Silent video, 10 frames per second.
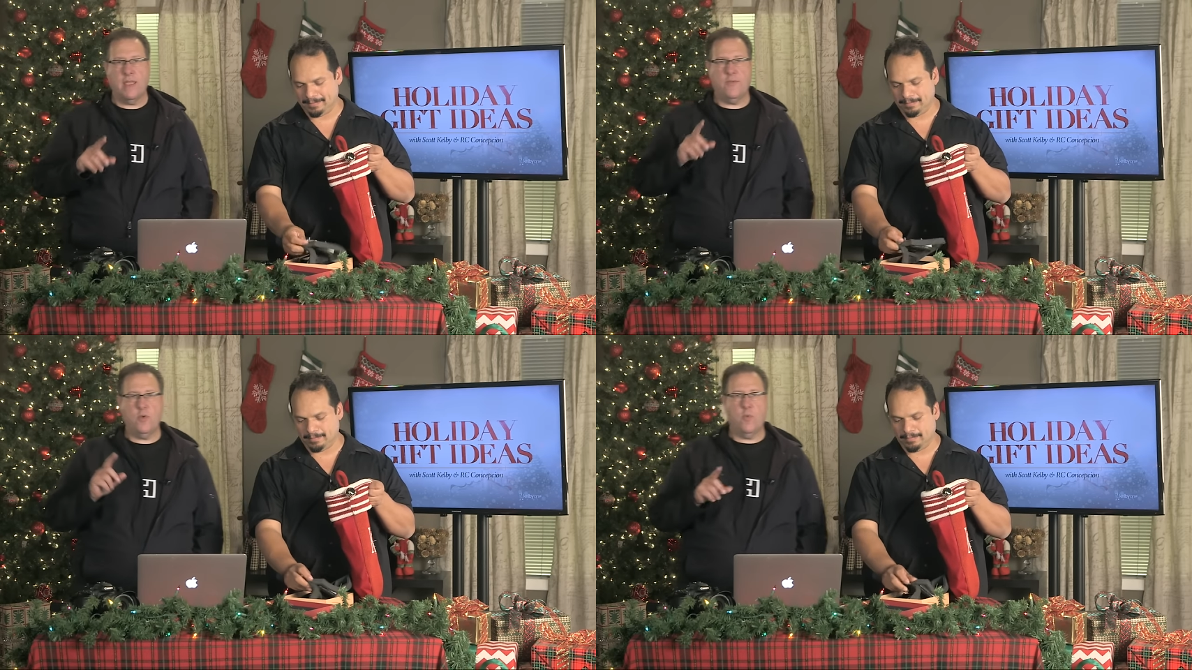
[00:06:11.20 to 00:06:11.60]

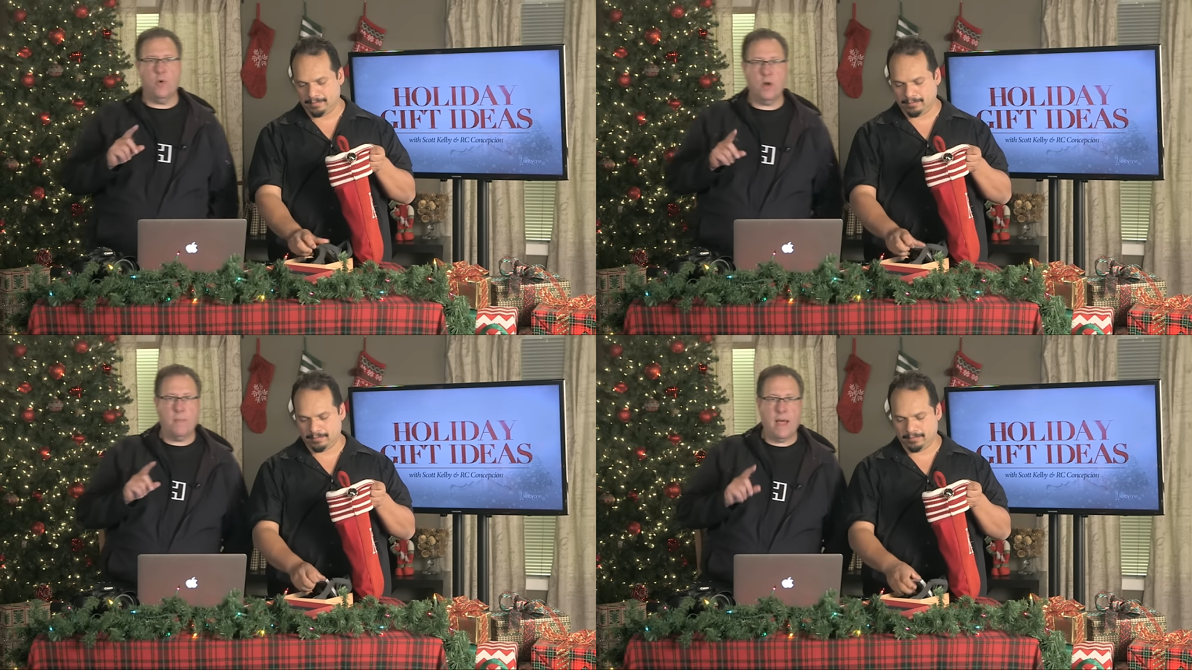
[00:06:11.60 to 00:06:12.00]
Speaker 1: if you
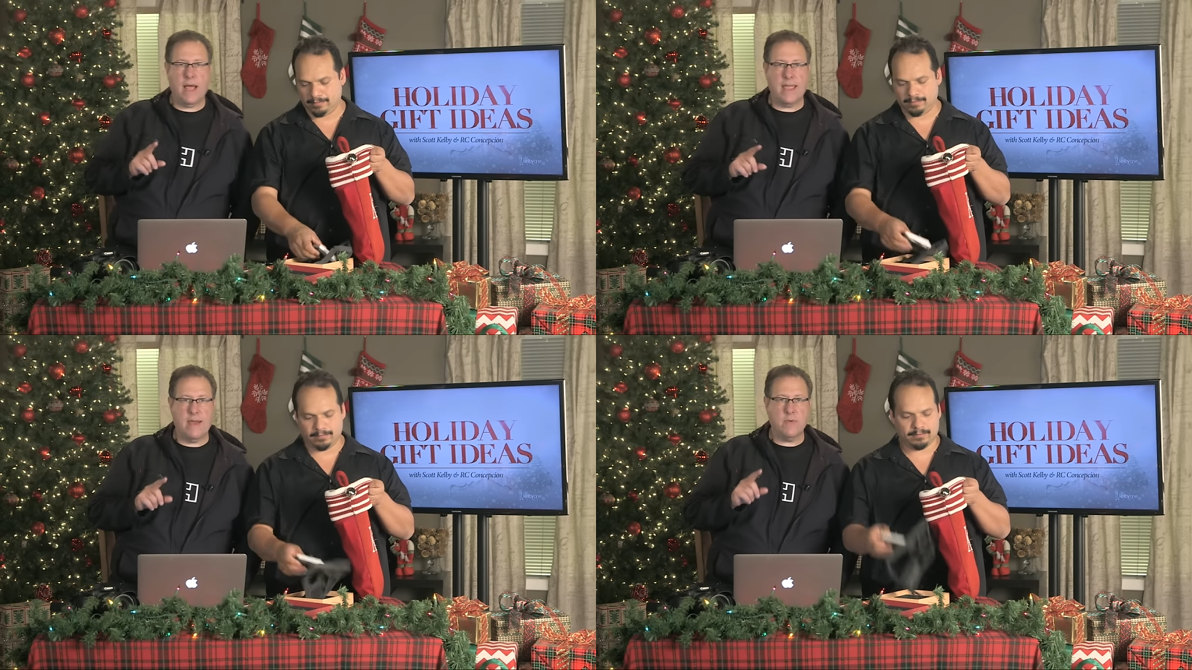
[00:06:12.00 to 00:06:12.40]
were to
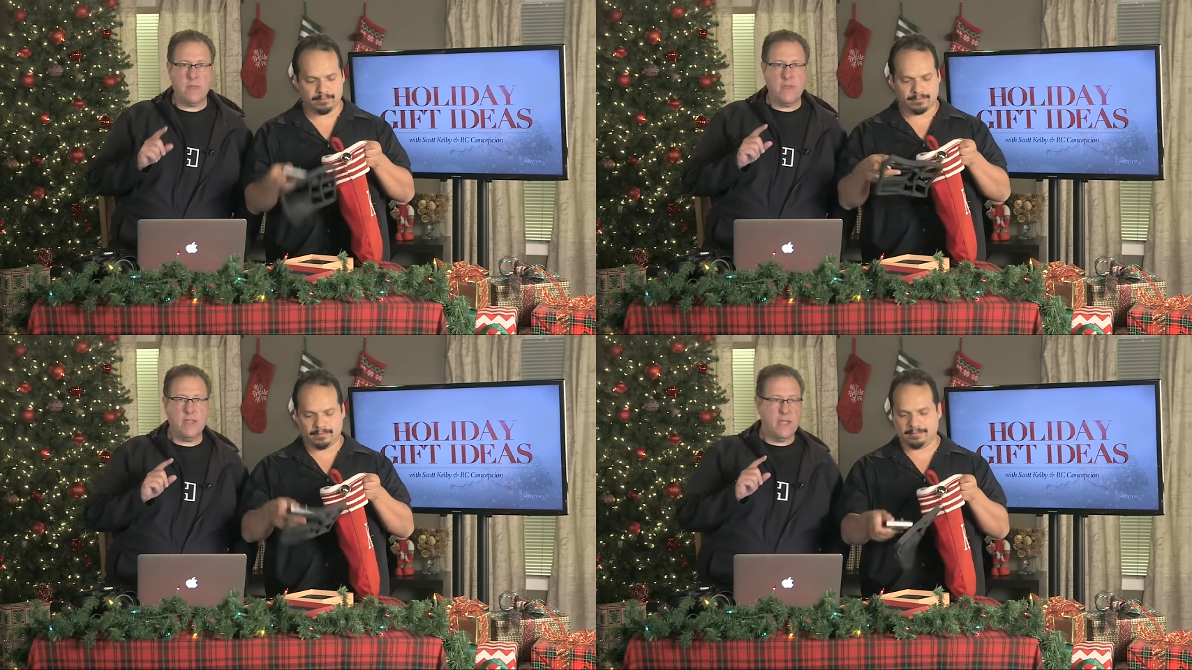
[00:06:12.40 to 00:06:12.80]
buy
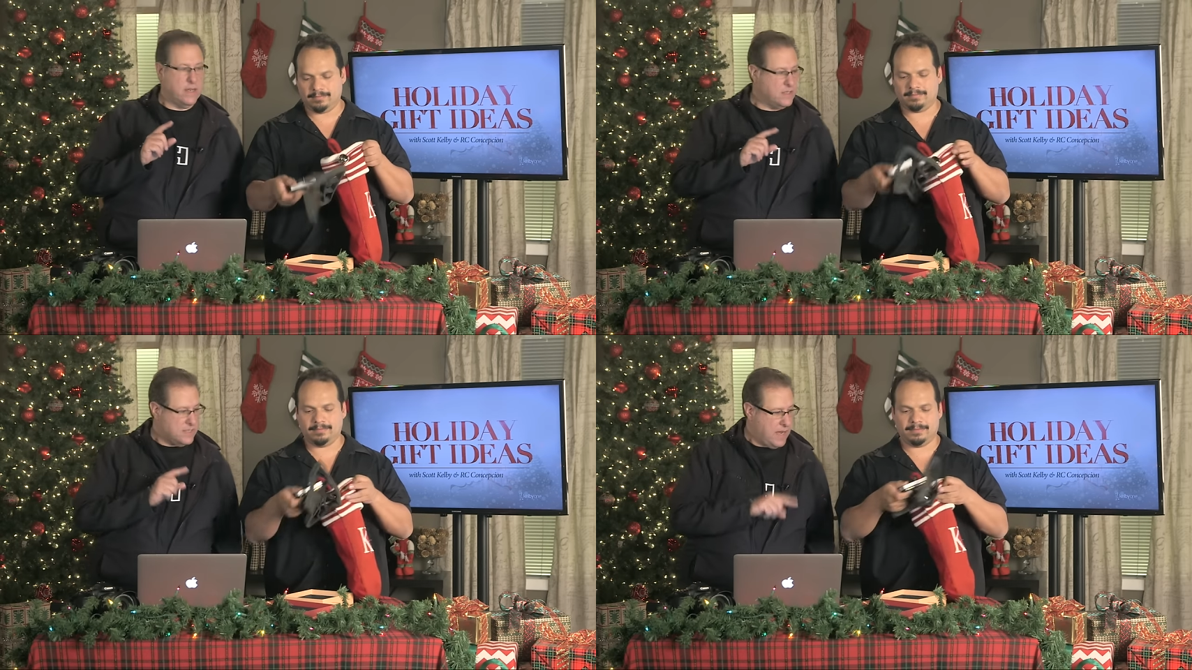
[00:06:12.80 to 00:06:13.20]
everything
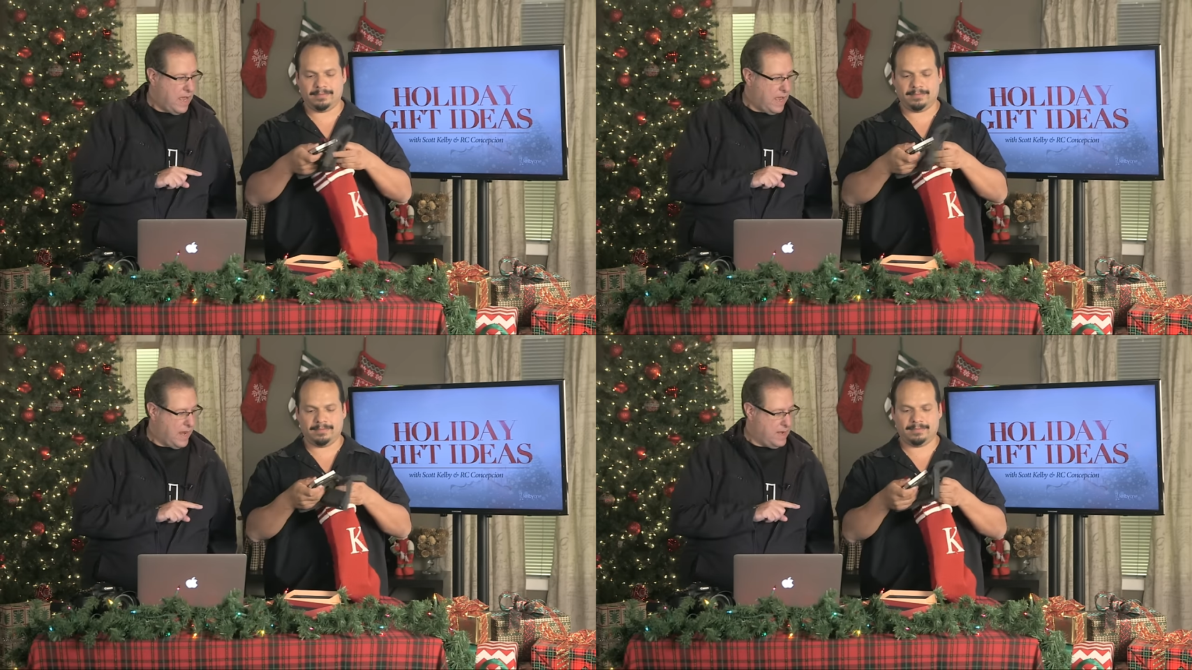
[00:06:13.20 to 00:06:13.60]

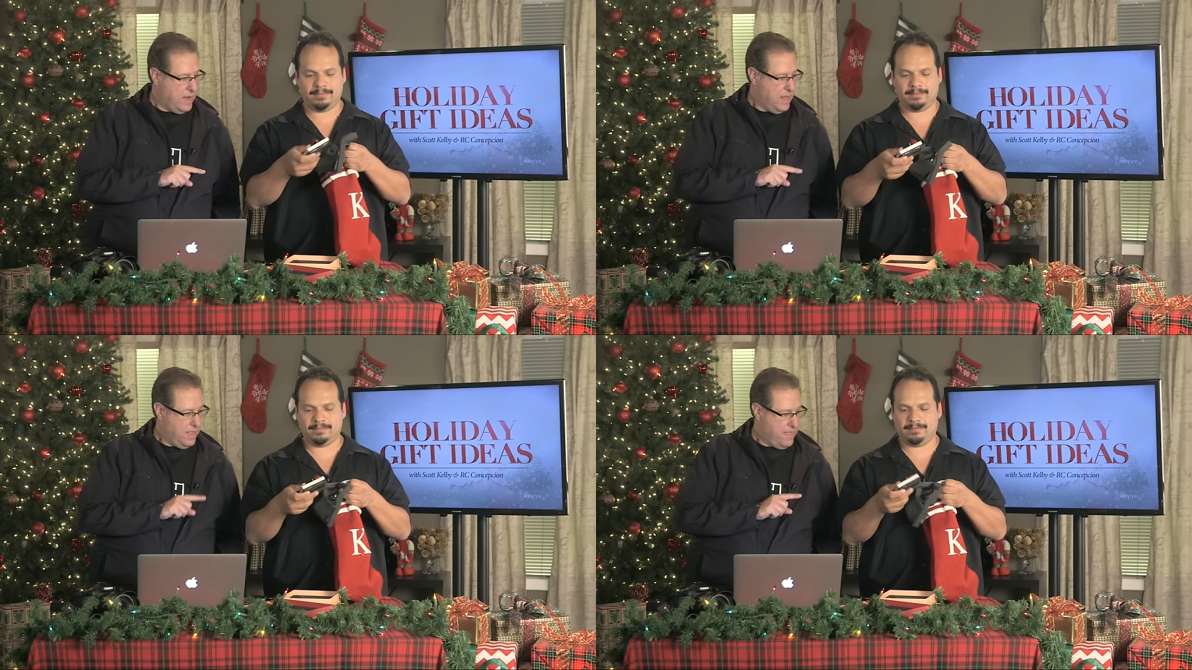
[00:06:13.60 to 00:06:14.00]

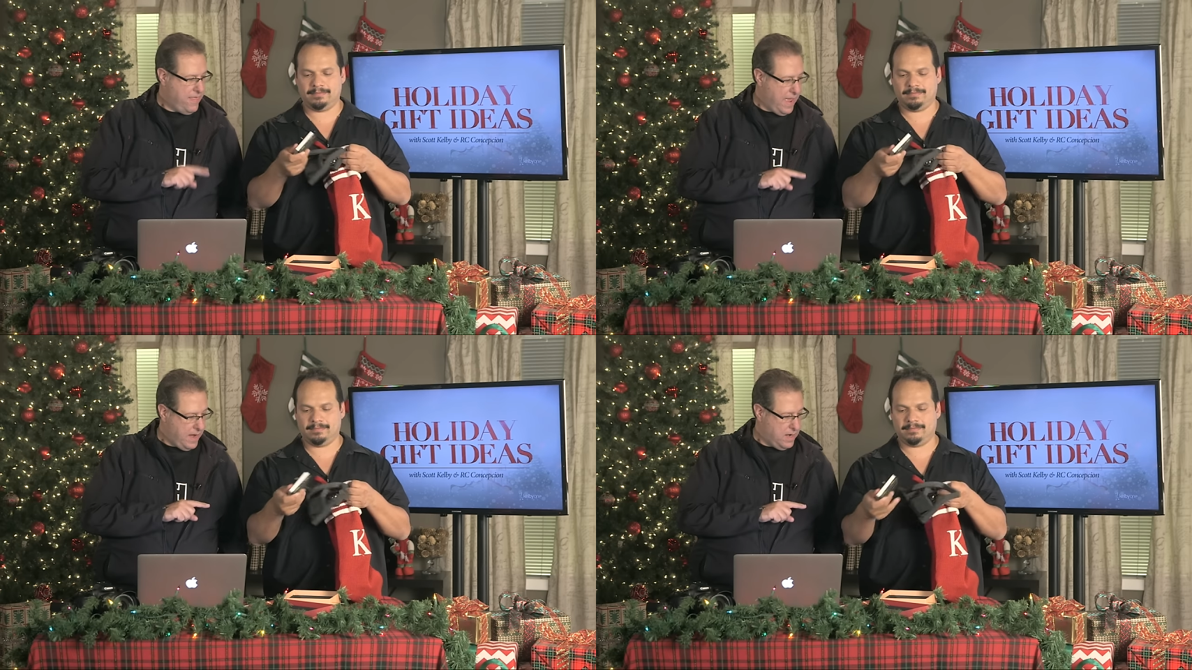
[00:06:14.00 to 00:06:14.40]
inside
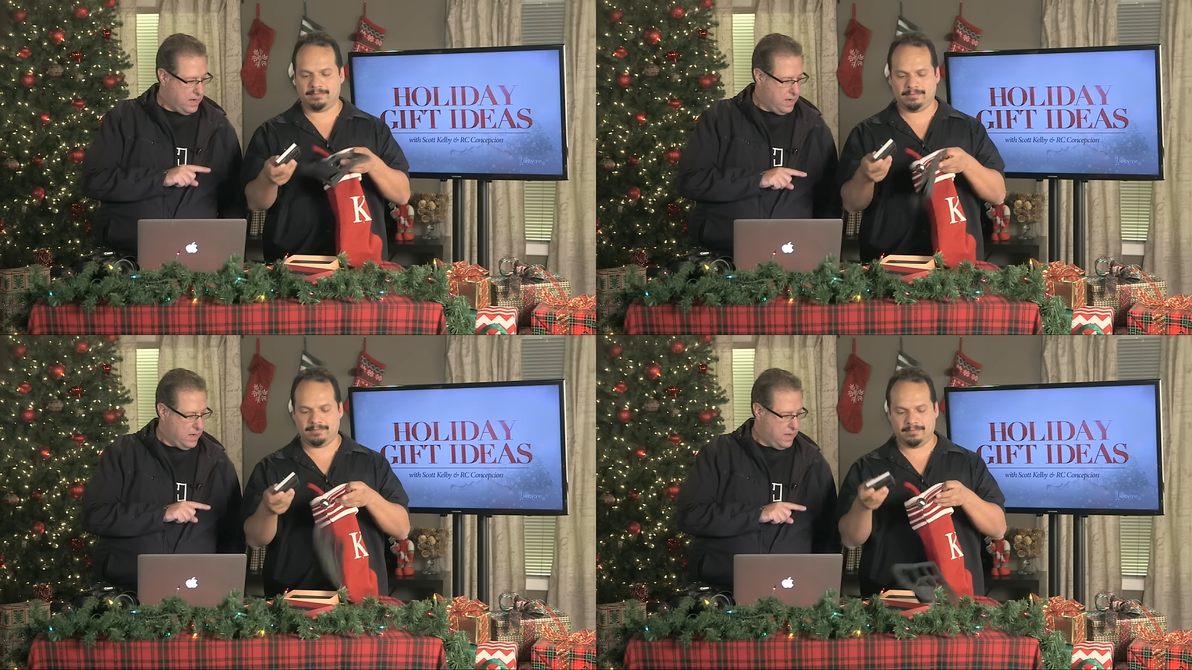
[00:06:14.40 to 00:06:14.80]

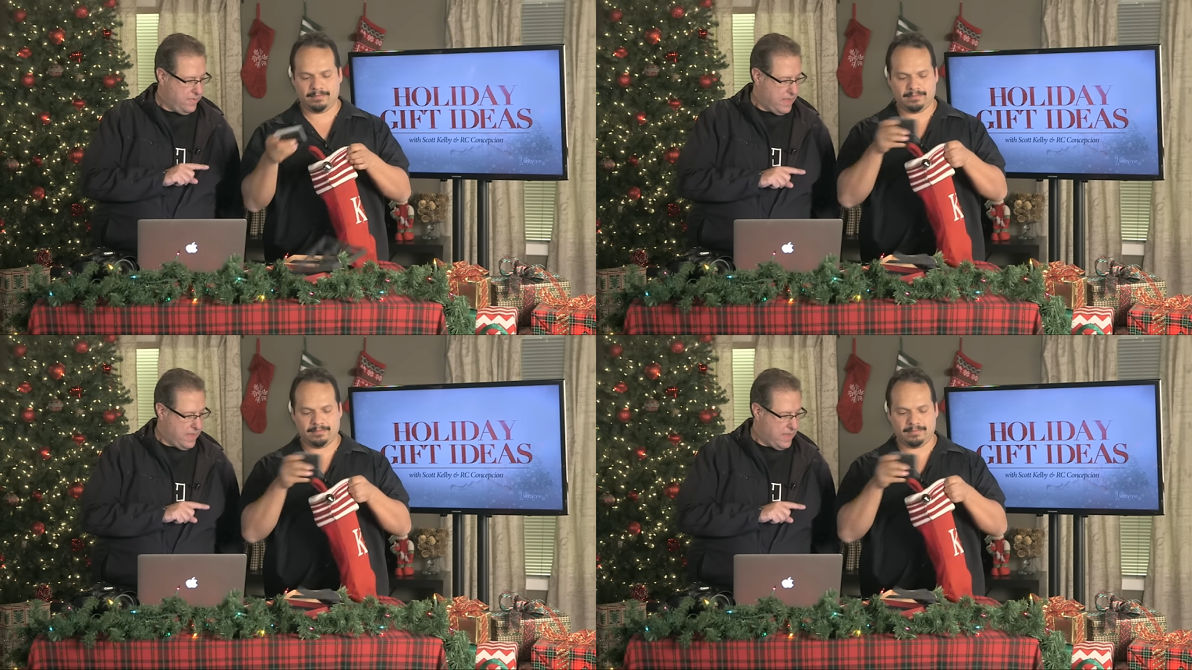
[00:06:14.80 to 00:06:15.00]
that uh,